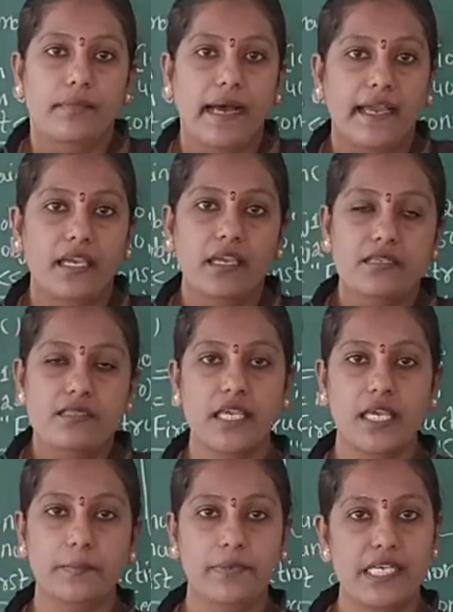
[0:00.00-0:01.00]
by
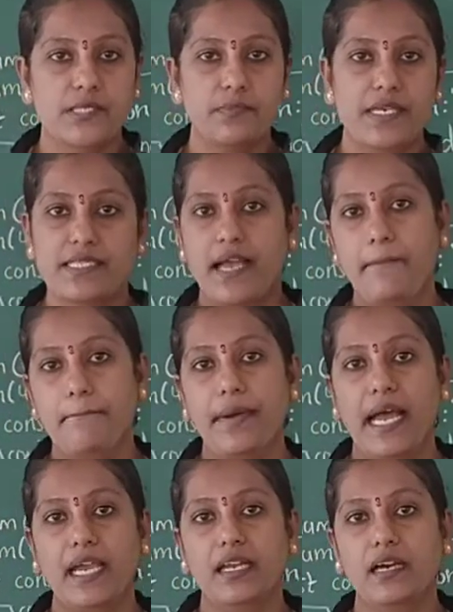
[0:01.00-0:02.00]
C++
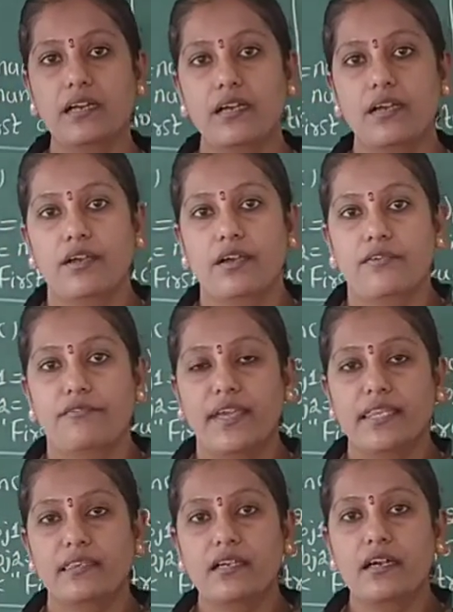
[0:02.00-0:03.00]
compiler
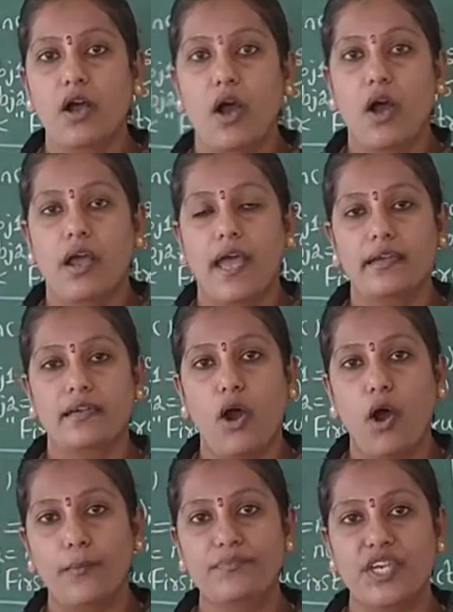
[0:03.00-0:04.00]
with an
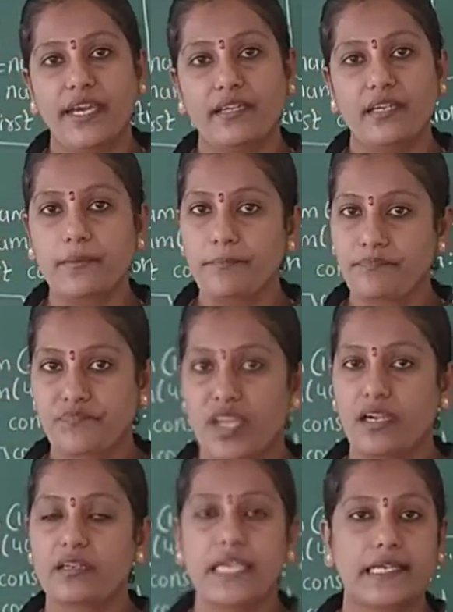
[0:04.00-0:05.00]
object
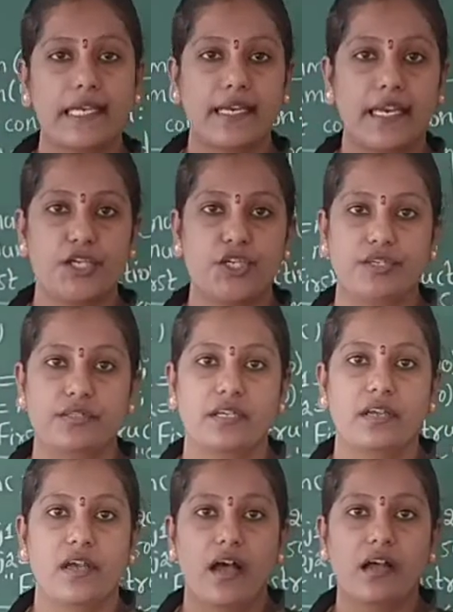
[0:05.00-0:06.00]

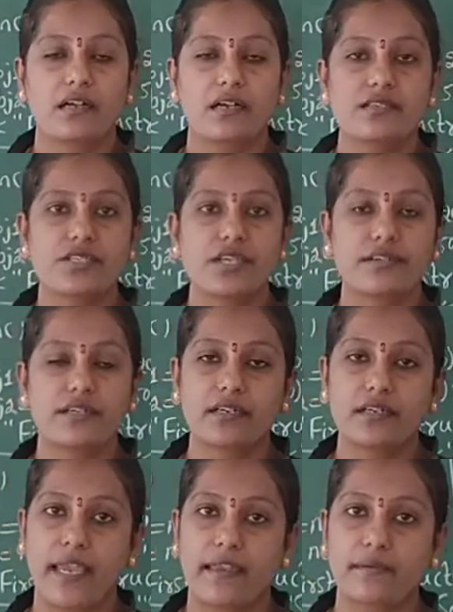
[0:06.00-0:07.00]
declaration. A
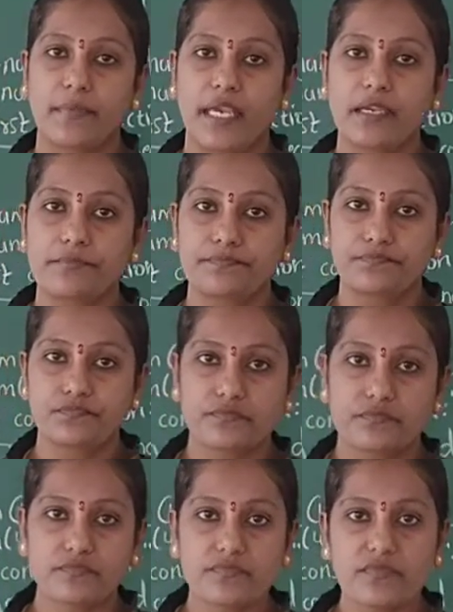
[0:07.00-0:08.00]
constructor can be
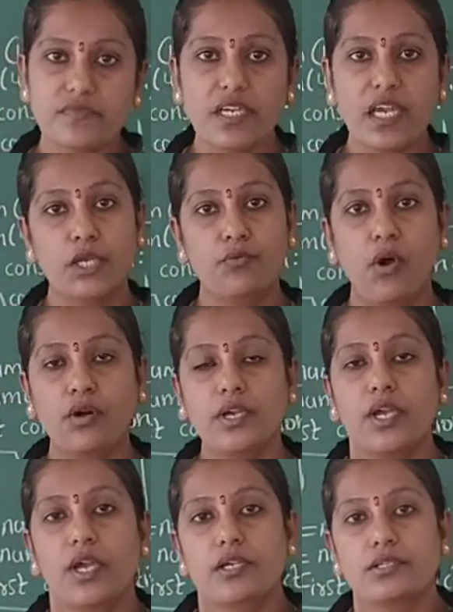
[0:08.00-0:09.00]

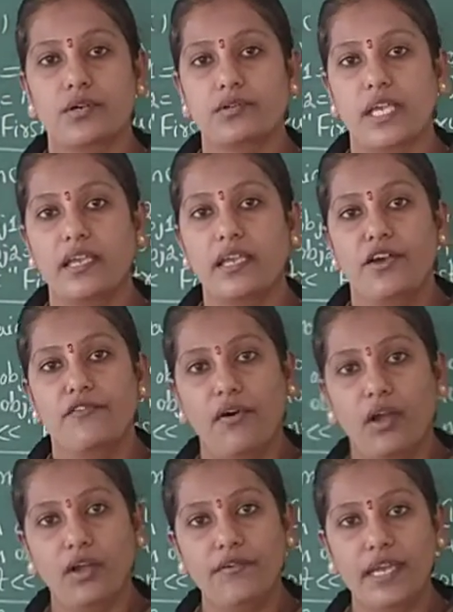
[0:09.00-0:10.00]
invoked through the
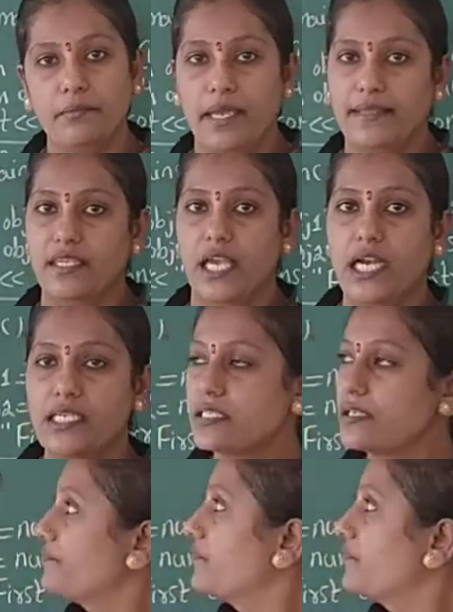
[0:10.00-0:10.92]
following methods: